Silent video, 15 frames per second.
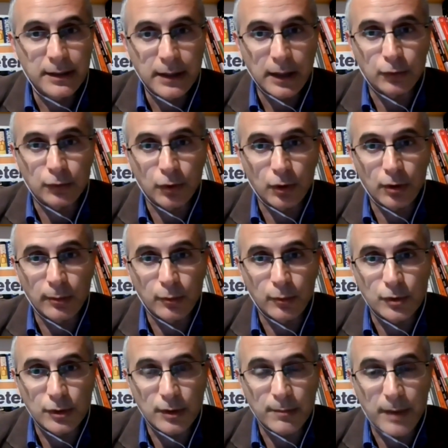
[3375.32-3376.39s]
autonomous
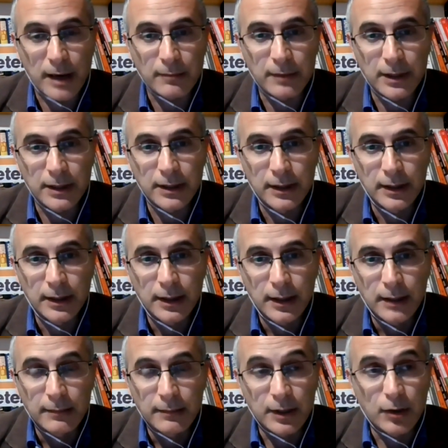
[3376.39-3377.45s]
republic,
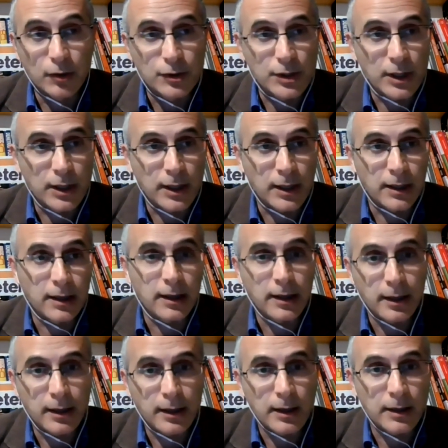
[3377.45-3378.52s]
because
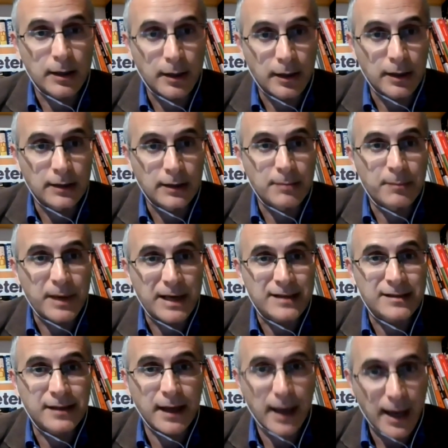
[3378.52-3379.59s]
in the
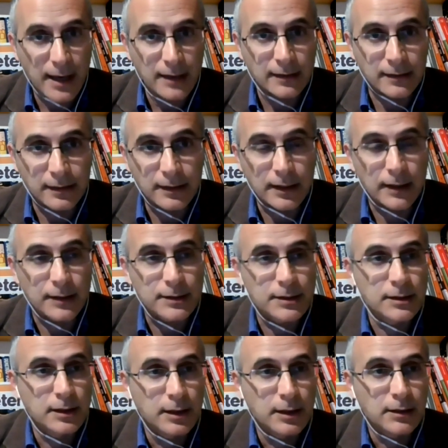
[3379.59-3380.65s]
past 8
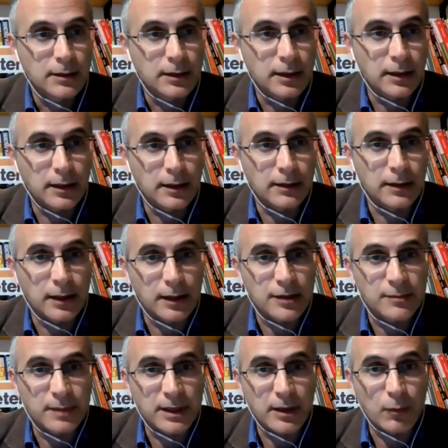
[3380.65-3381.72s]
years, there
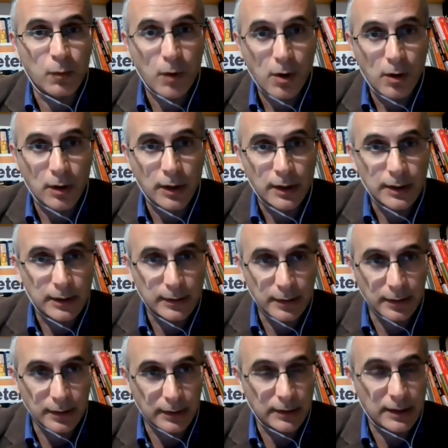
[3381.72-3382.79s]
has been a war
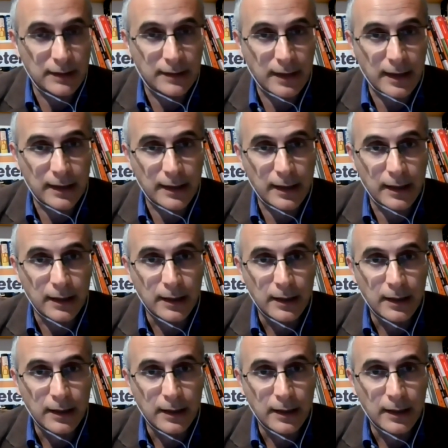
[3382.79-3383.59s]
in that area.